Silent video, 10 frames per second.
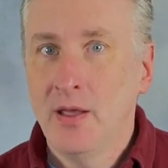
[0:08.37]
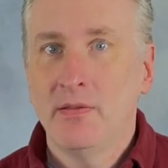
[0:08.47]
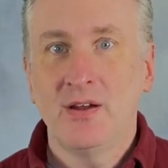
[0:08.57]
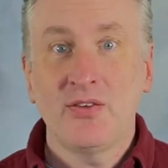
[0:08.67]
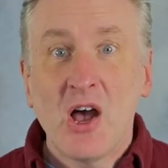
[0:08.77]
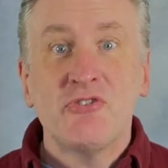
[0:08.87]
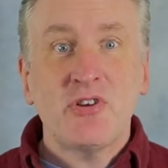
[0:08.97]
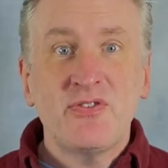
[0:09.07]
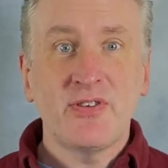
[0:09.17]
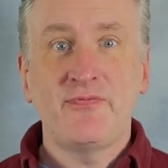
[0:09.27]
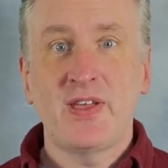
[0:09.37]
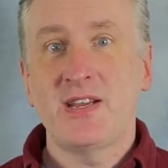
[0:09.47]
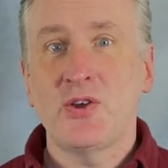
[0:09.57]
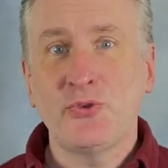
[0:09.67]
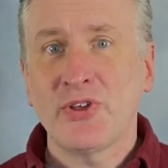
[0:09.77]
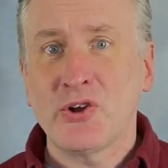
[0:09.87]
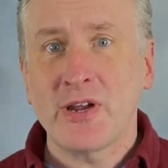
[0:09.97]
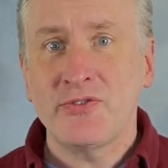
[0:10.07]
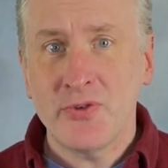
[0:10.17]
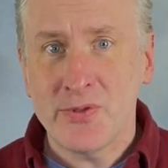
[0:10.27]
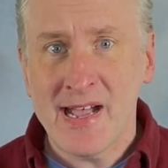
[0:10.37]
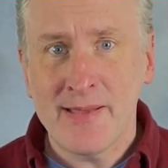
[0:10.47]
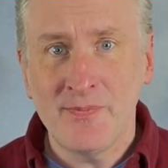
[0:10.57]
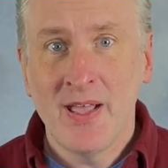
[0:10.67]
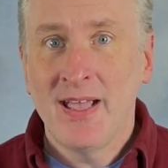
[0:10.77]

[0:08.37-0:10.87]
There's hundreds of videos that already do that,